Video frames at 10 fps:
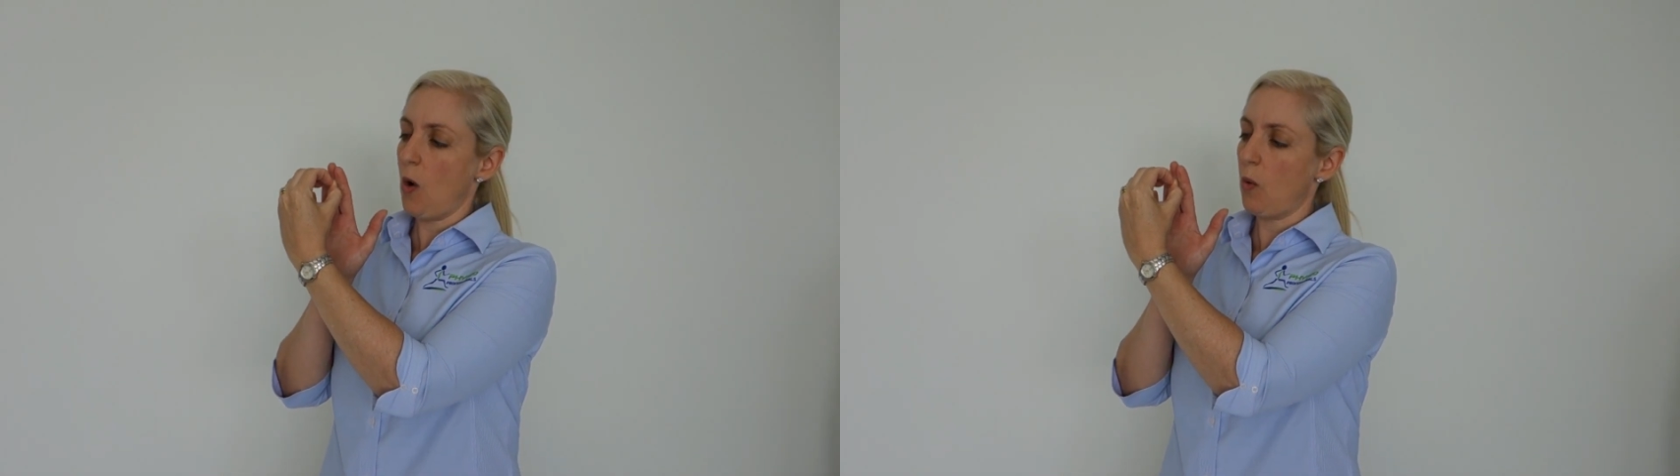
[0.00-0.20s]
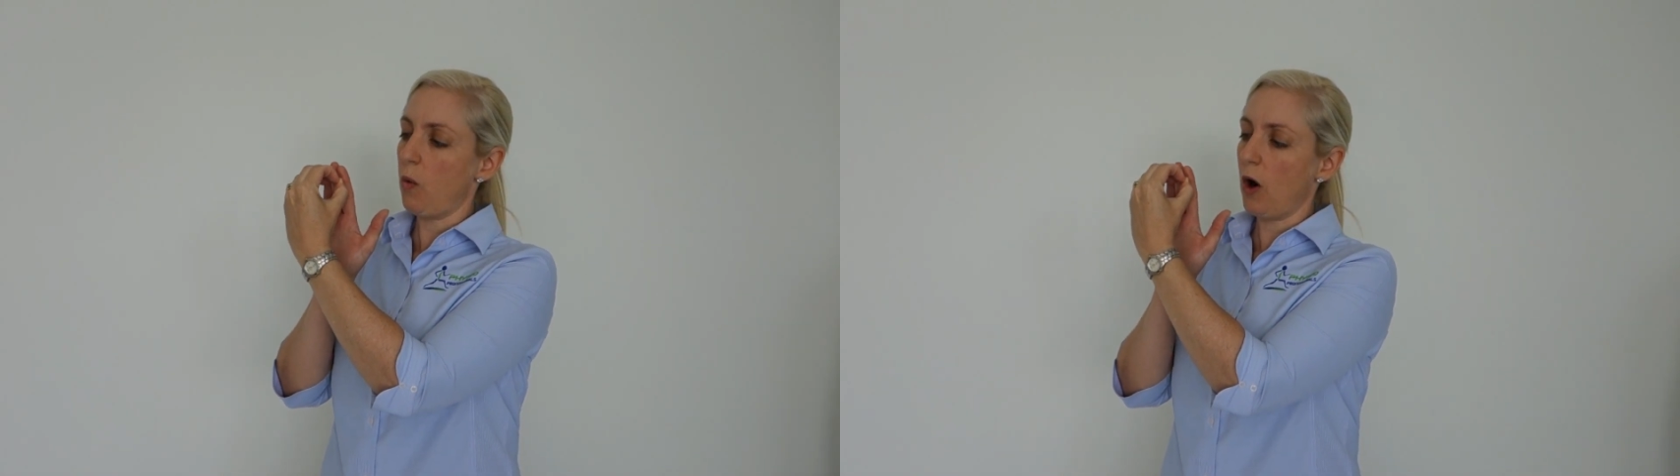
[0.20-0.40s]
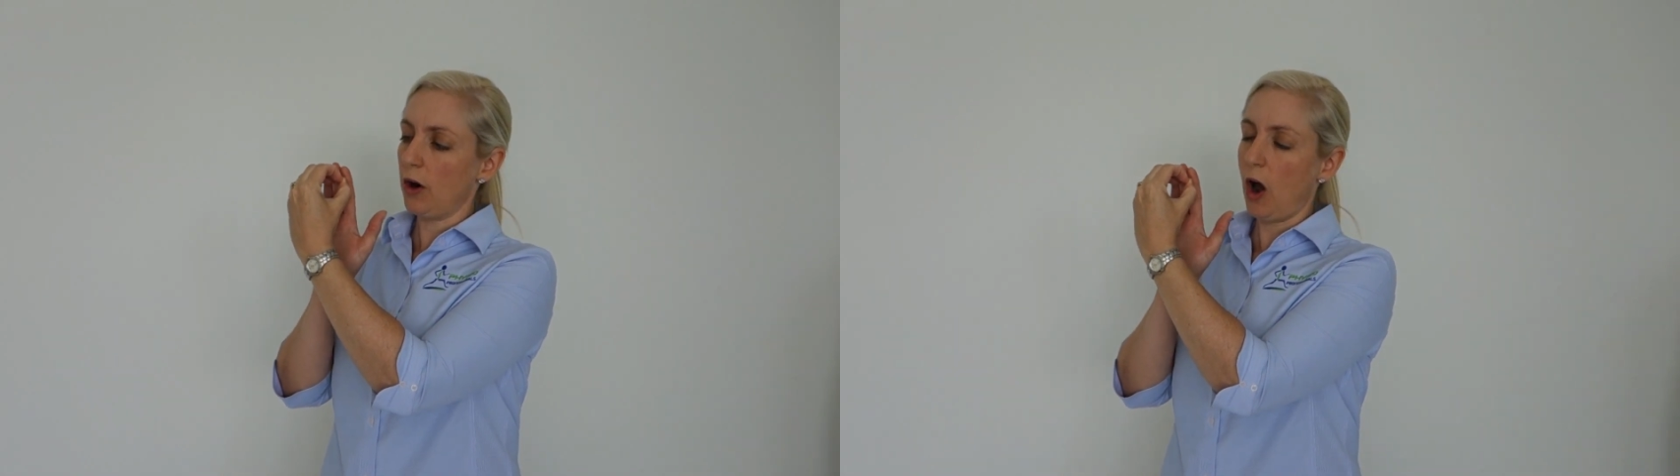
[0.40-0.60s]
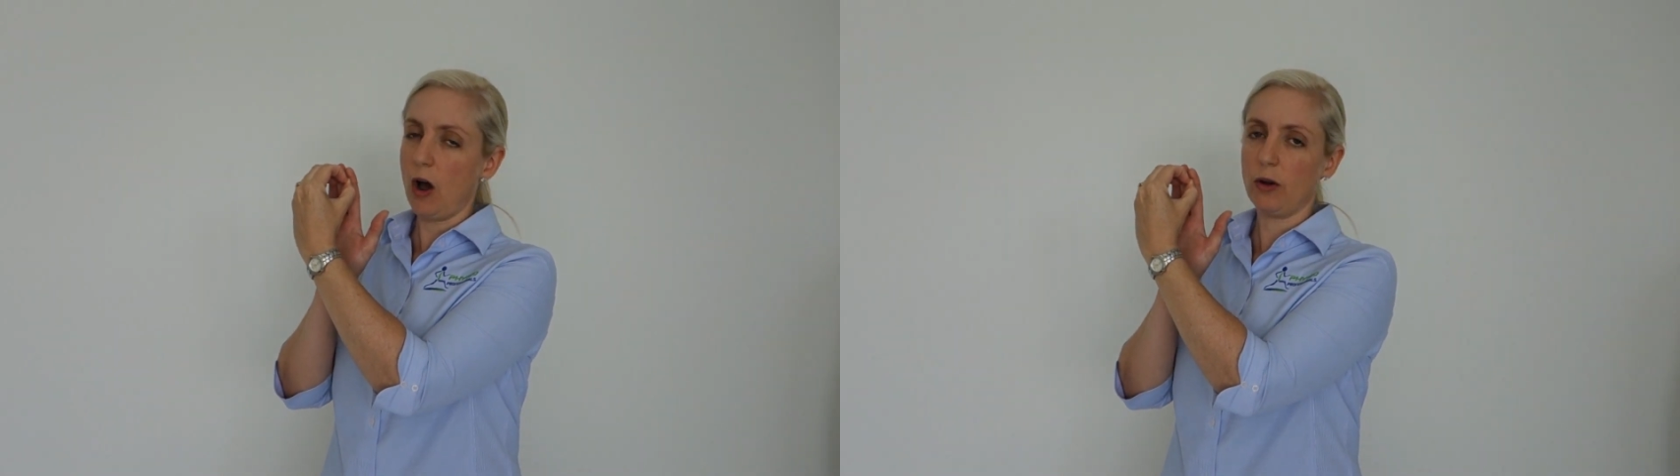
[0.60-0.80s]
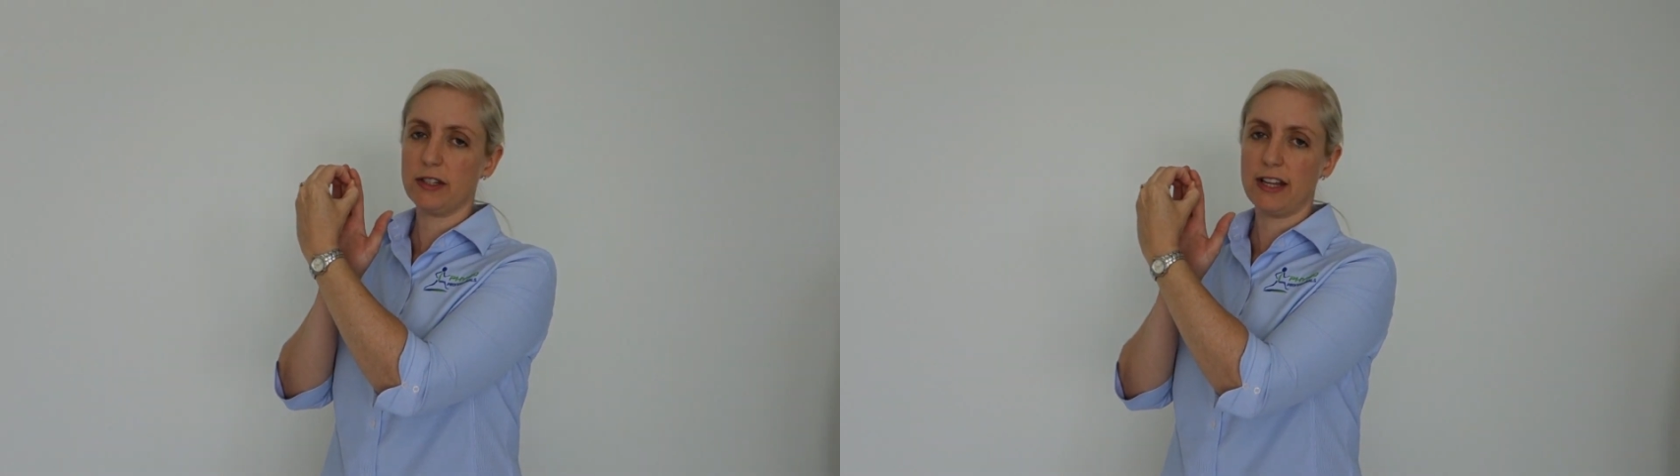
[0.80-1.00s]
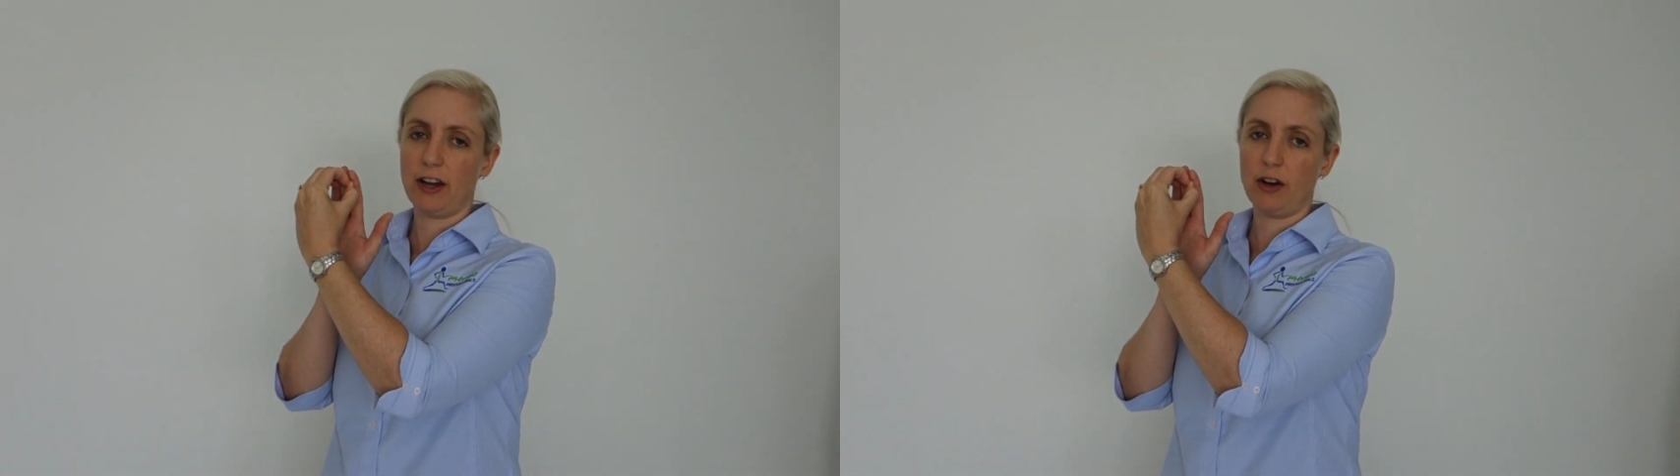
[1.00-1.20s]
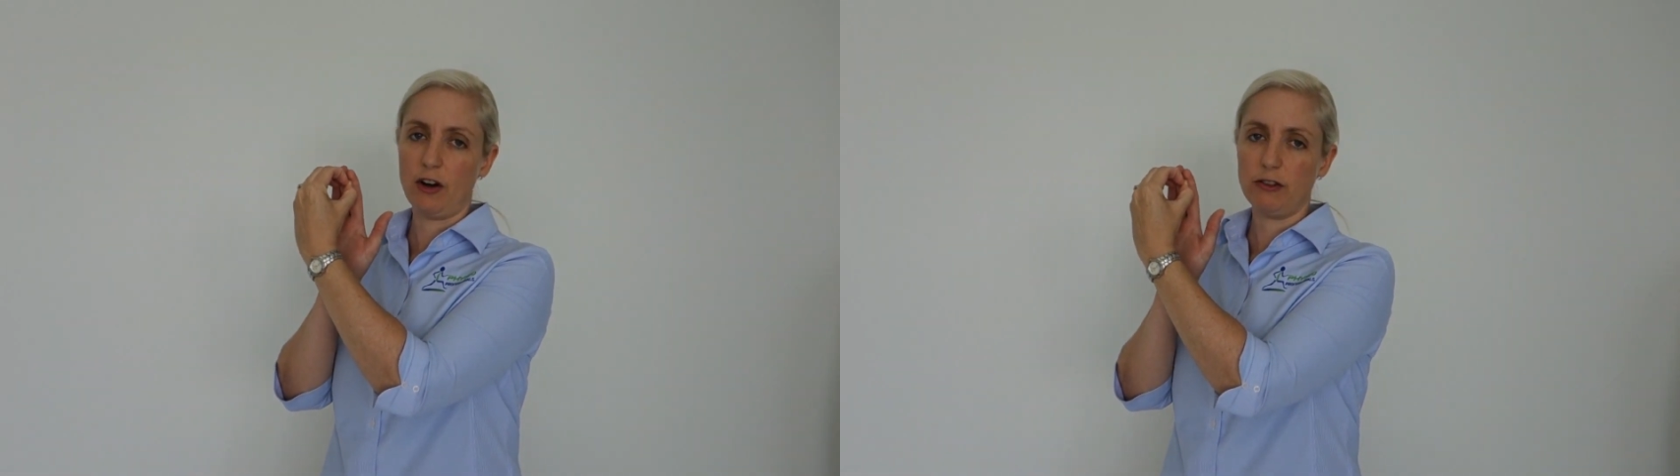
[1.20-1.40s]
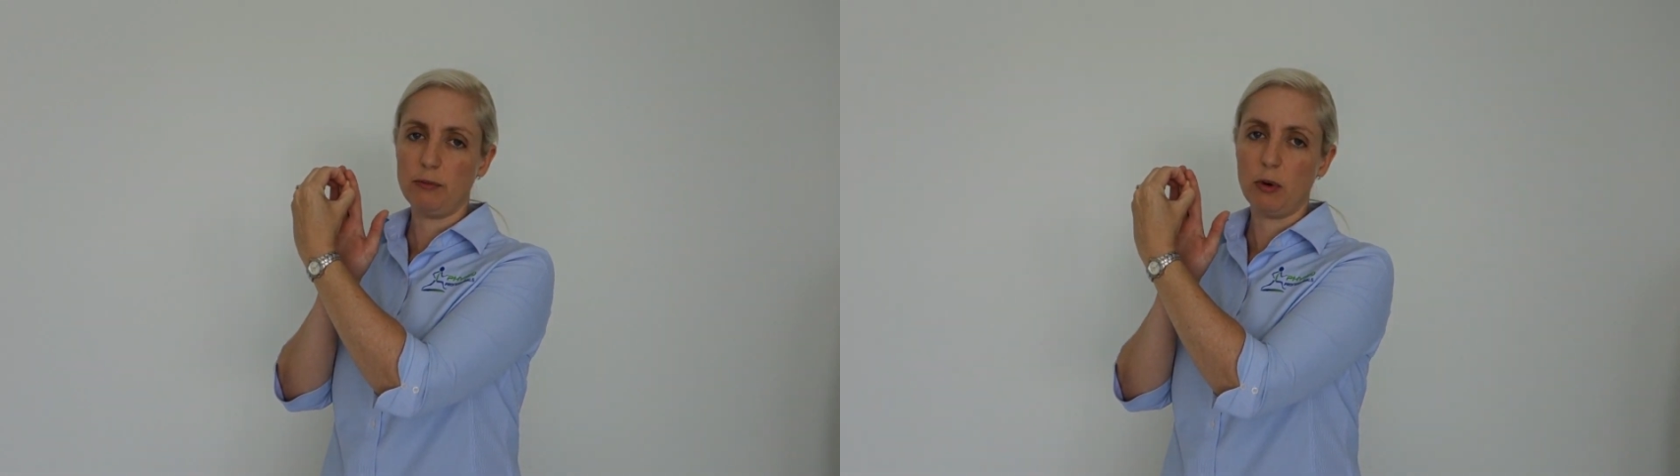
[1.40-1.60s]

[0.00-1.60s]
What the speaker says: What holds that golf